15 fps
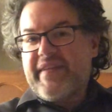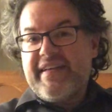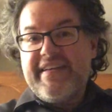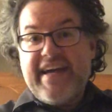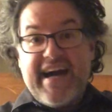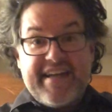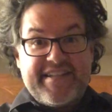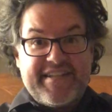
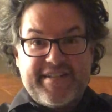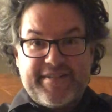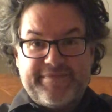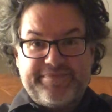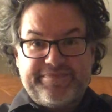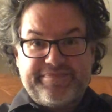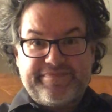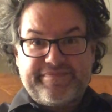Yes,
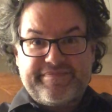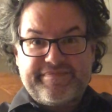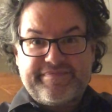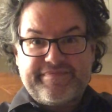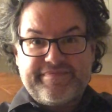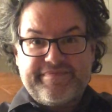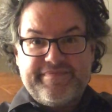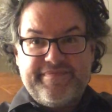
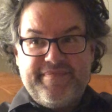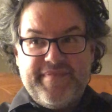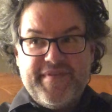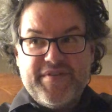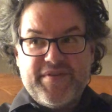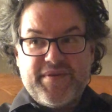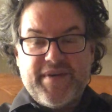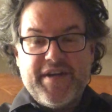
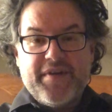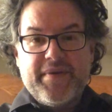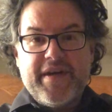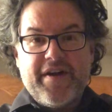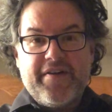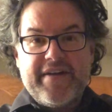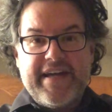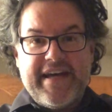so here we
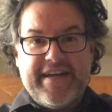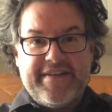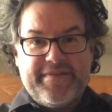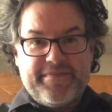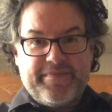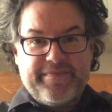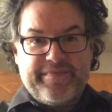are again.